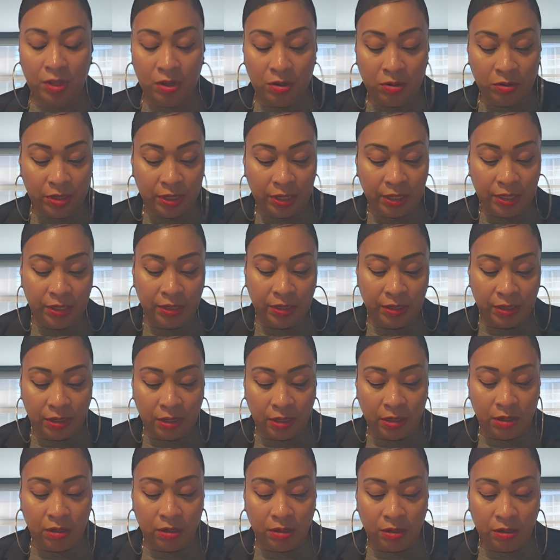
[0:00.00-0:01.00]
Okay.
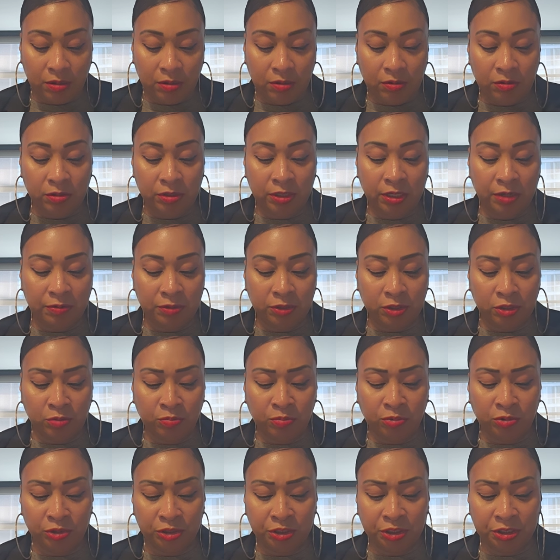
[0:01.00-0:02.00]
Or there was an
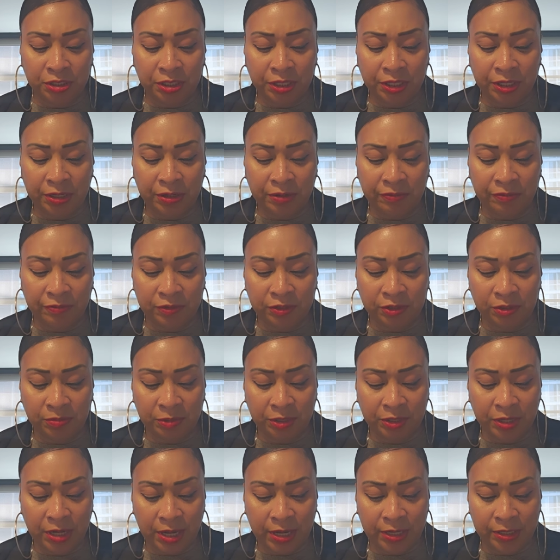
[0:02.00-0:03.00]
abortion here for some
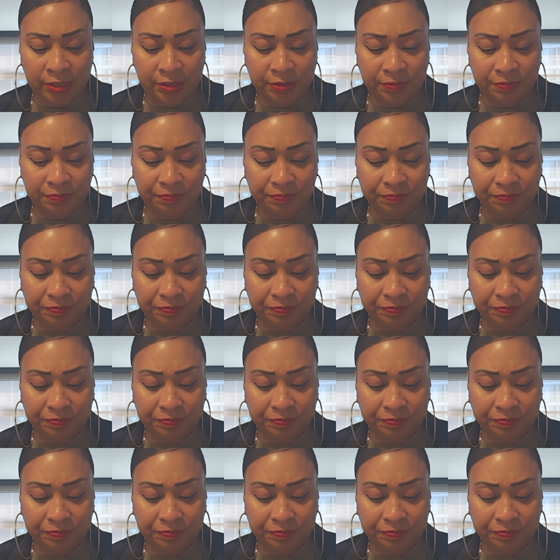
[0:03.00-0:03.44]
of you guys.